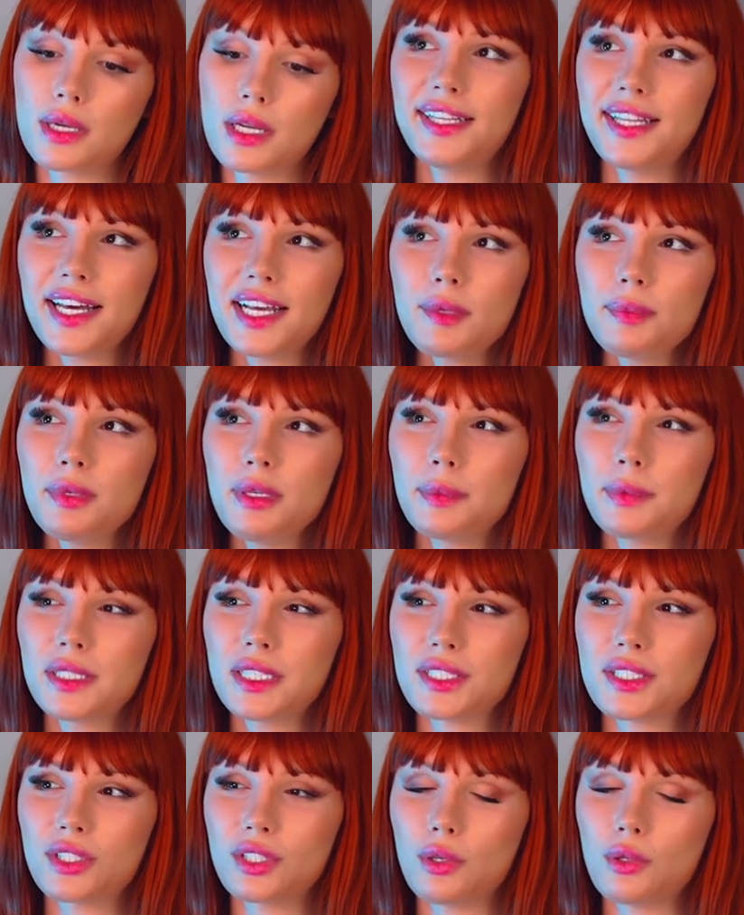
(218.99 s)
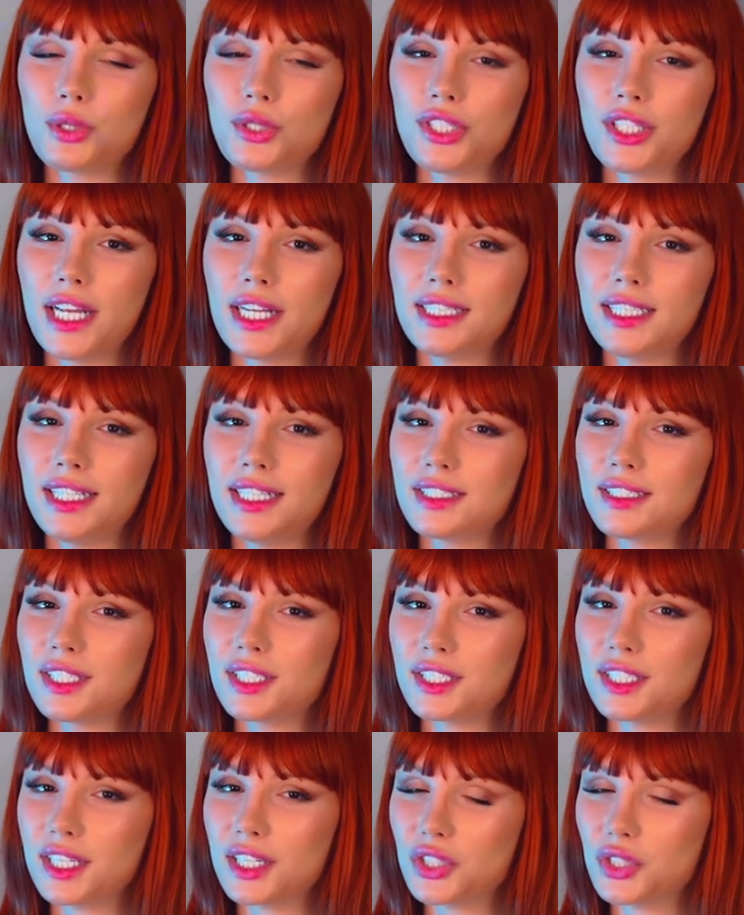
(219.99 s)
A lot of people associate
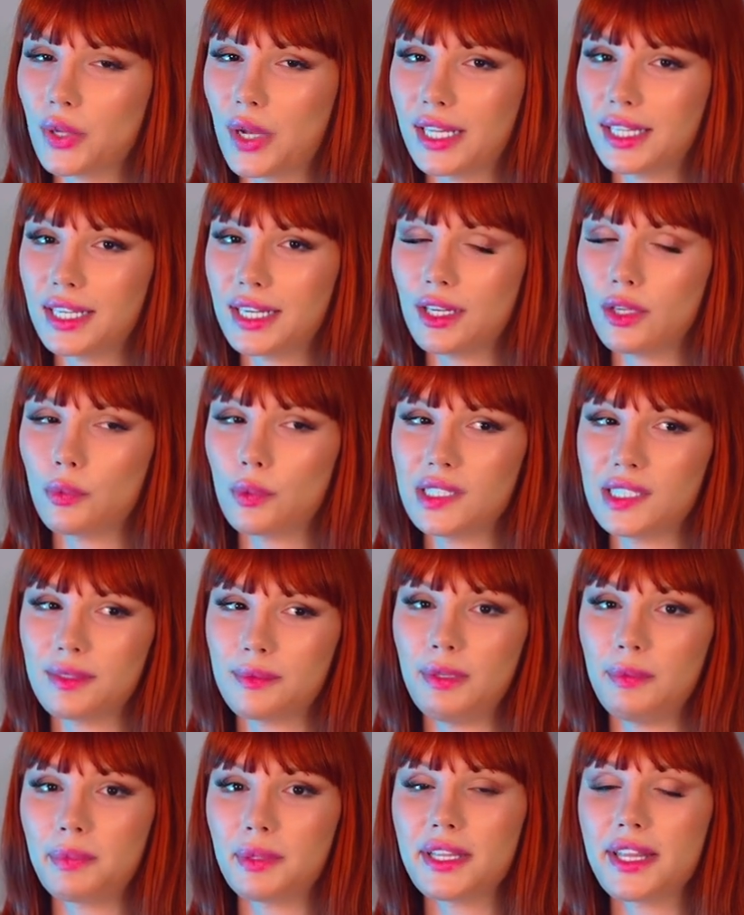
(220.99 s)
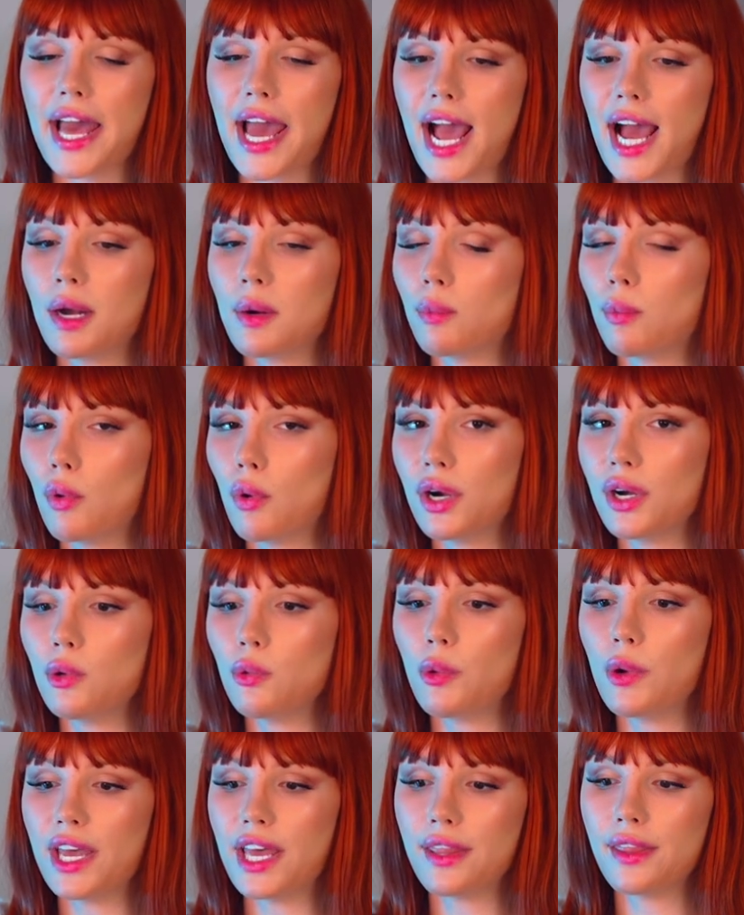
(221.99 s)
intersexuality with people that are born
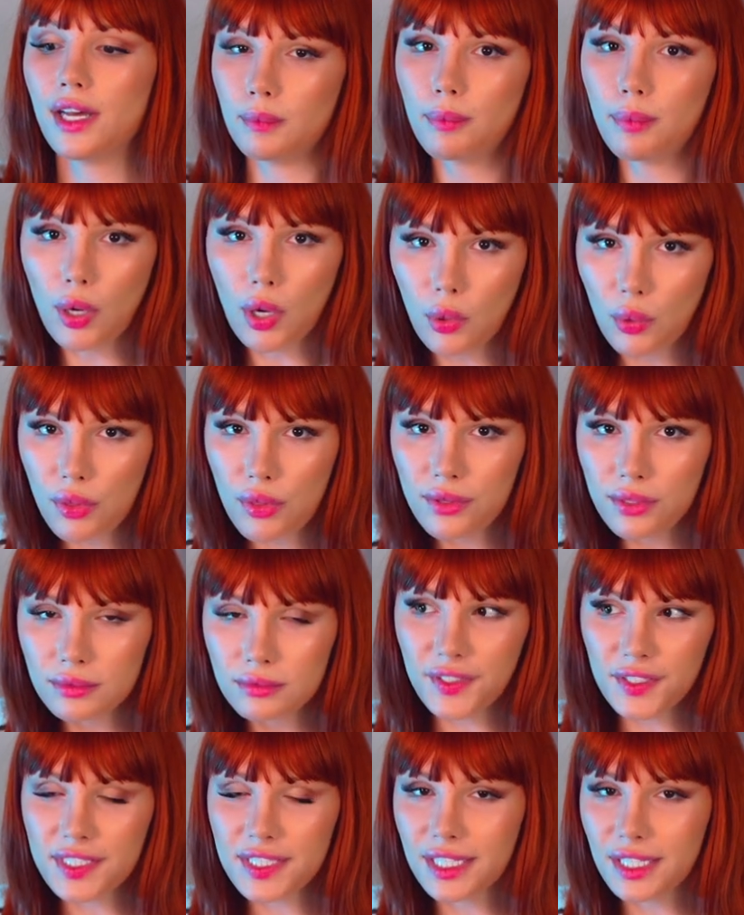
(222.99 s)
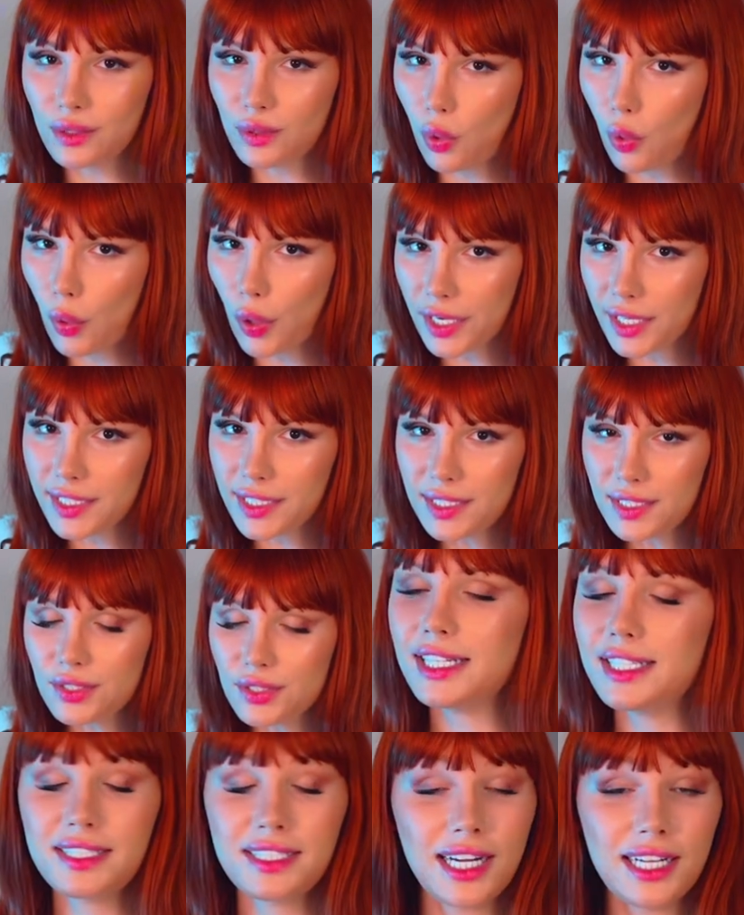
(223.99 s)
with both physical organs.
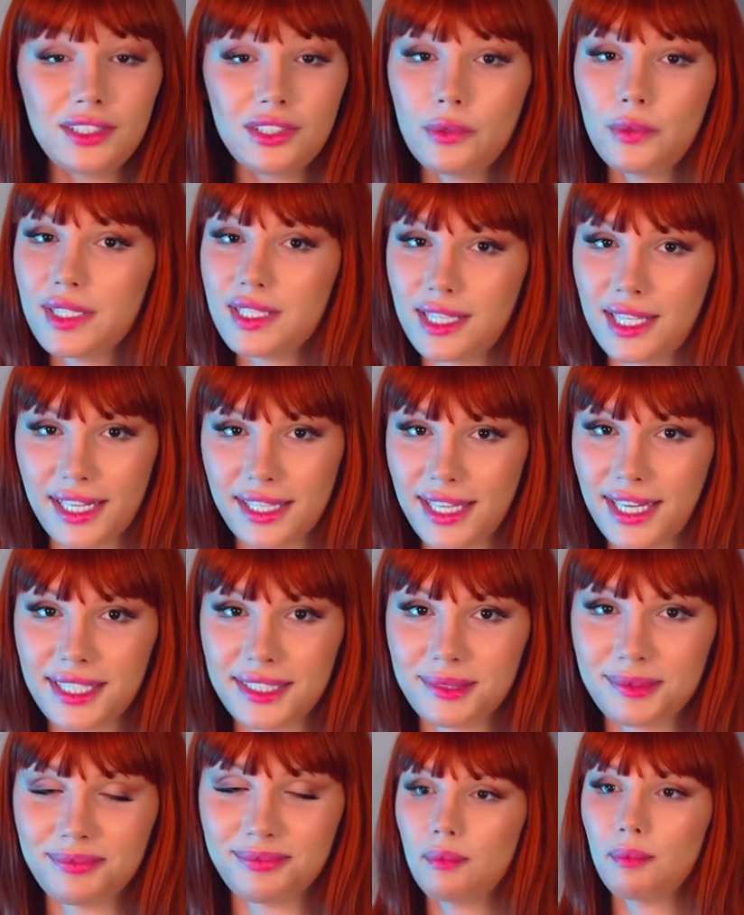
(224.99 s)
It's not always like that.